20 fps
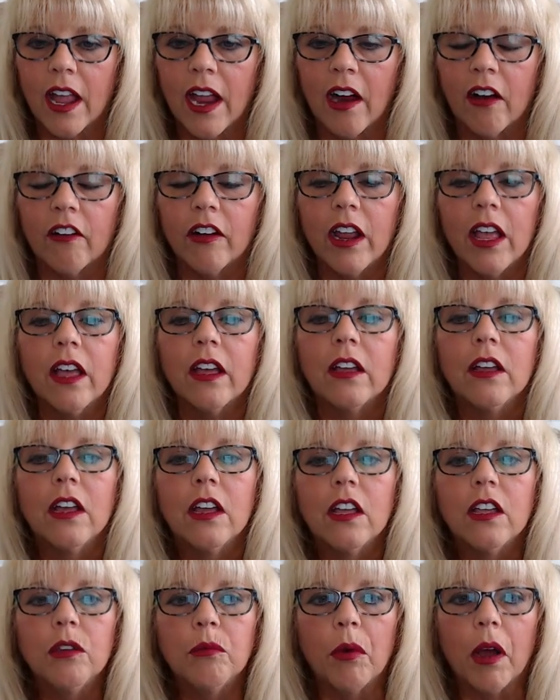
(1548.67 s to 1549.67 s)
area,
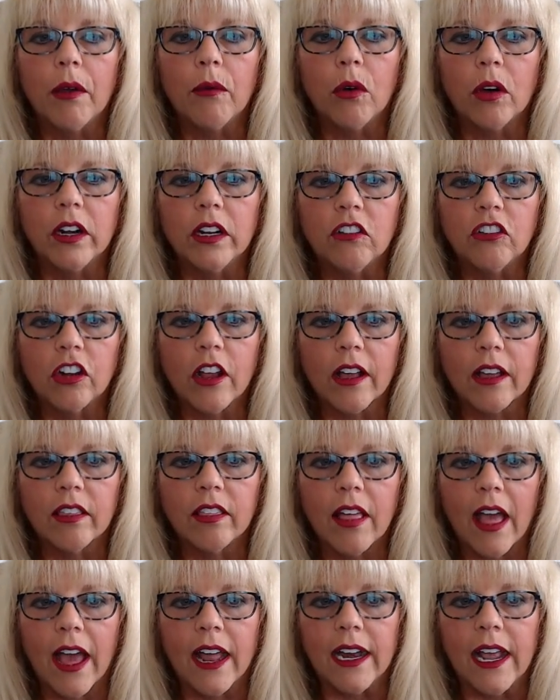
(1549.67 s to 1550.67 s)
you might want to check
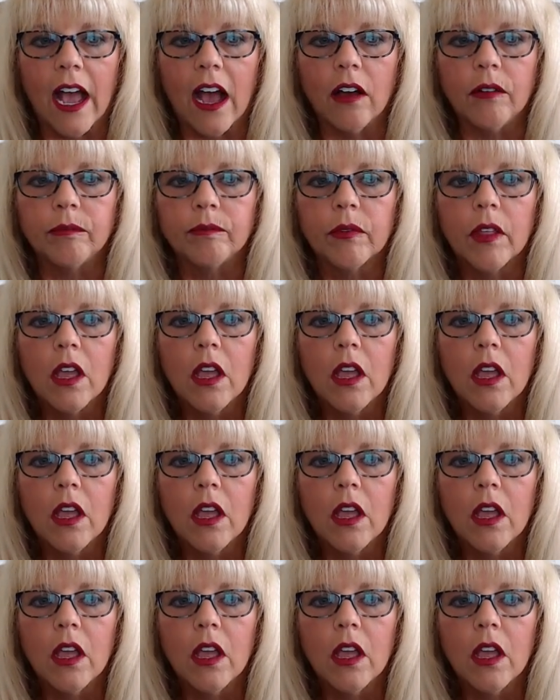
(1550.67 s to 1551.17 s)
that out.